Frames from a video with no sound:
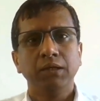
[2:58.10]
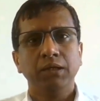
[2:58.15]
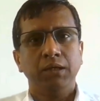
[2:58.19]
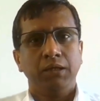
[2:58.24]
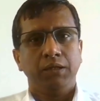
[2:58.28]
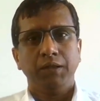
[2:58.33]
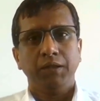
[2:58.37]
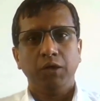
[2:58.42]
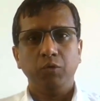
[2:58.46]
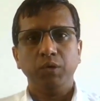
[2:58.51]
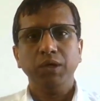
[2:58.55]

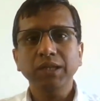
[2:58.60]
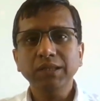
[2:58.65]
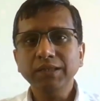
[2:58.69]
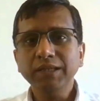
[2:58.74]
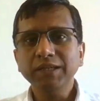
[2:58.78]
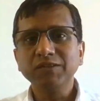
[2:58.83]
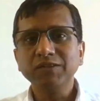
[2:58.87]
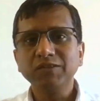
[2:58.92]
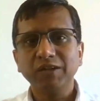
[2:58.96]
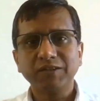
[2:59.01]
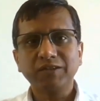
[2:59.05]
Now, in
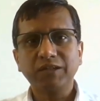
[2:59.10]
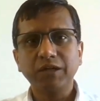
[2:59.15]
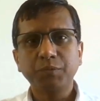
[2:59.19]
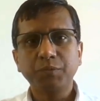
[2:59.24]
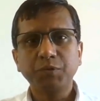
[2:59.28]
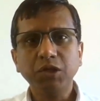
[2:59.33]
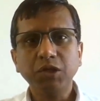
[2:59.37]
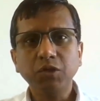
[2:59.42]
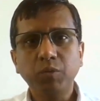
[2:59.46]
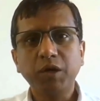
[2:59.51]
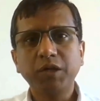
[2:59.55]
this
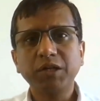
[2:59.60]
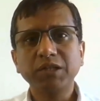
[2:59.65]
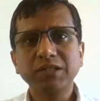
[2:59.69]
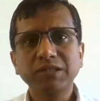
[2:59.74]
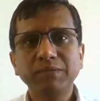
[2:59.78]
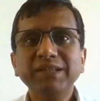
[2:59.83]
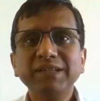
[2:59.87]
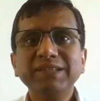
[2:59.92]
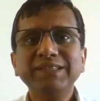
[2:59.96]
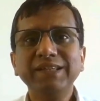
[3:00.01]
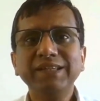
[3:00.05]
description, what
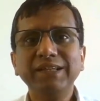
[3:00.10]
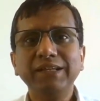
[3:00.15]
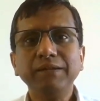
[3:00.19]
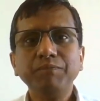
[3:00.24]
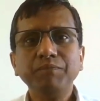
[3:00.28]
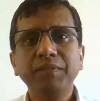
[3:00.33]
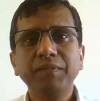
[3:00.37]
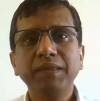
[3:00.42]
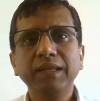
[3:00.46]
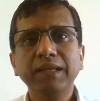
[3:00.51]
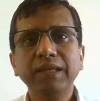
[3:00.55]
is
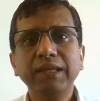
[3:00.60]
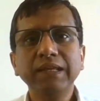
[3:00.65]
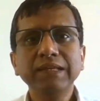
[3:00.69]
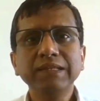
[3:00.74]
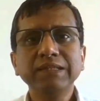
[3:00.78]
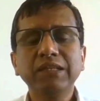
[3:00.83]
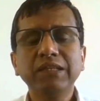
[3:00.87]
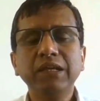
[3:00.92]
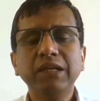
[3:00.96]
missing is the